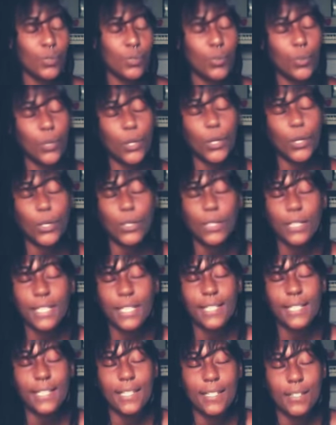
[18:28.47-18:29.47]

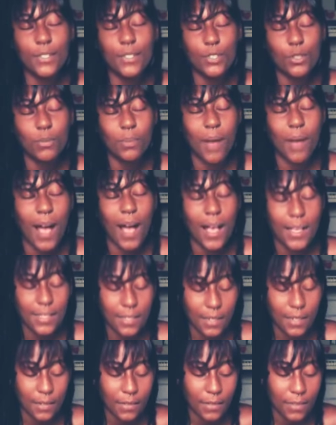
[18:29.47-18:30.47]
worldly goods, do
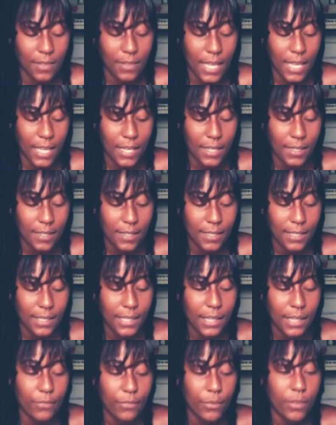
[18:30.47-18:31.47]
positive things,
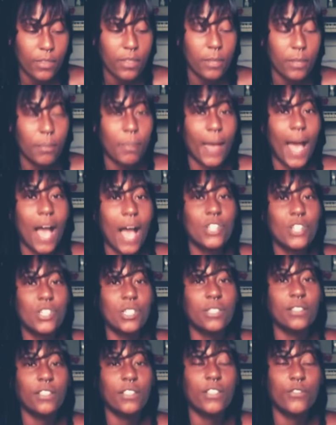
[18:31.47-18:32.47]
live within
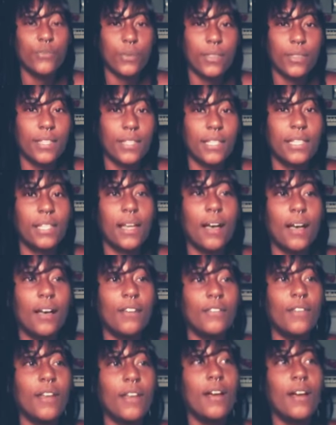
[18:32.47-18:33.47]
passion, live within
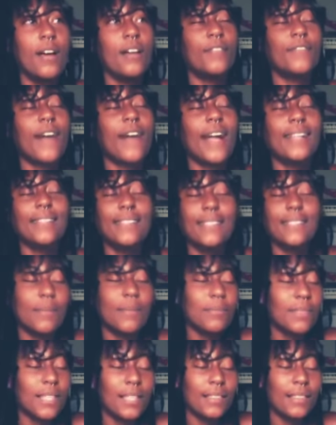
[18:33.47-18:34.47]
love. Find
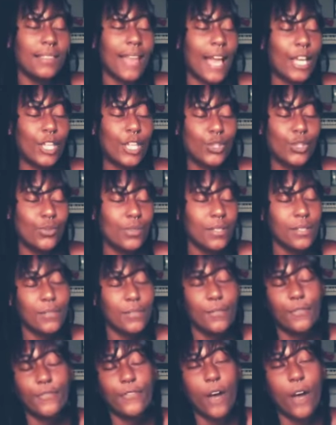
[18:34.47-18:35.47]
something that you
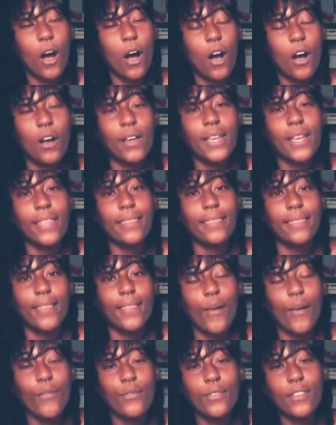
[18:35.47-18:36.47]
can fall in
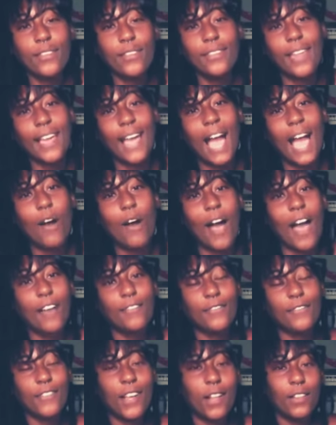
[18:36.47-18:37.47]
love with, like how I
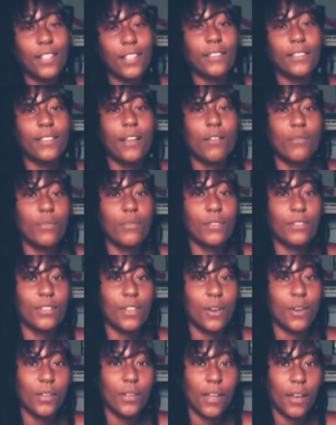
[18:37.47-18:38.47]
fell in love with
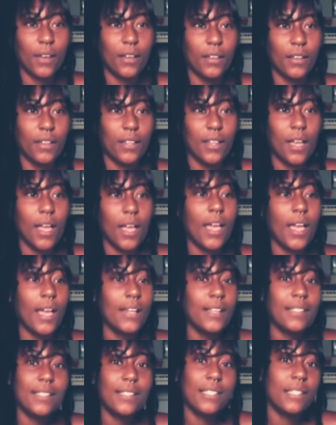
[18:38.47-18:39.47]
yoga. It
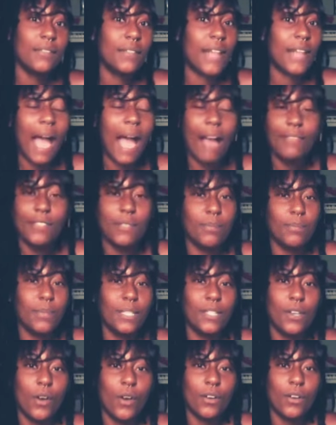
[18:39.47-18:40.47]
doesn't even have to be
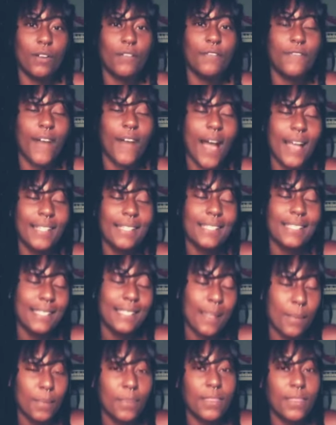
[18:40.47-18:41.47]
yoga. Find
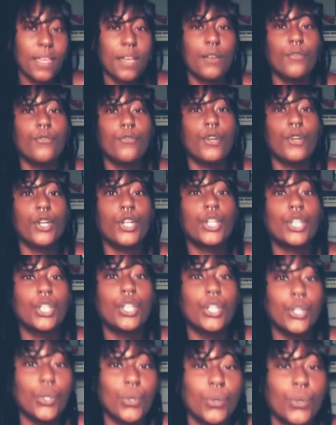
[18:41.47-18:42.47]
something for
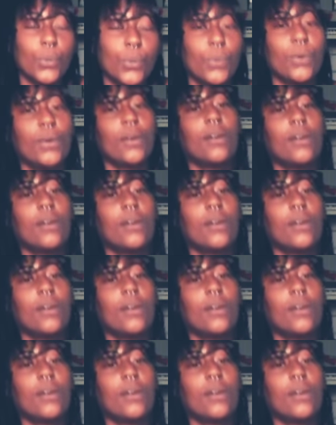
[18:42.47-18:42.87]
you.